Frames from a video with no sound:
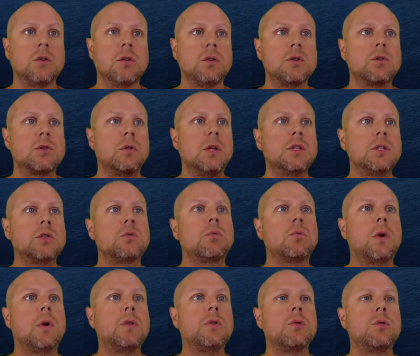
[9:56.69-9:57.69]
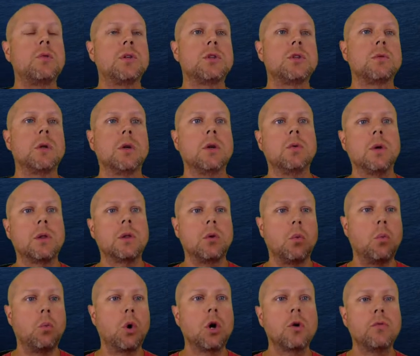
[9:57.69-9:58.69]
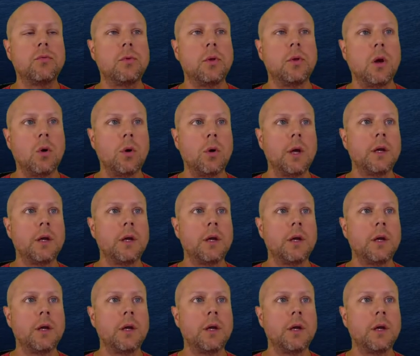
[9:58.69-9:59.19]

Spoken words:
So let's run through this really quick, the workflow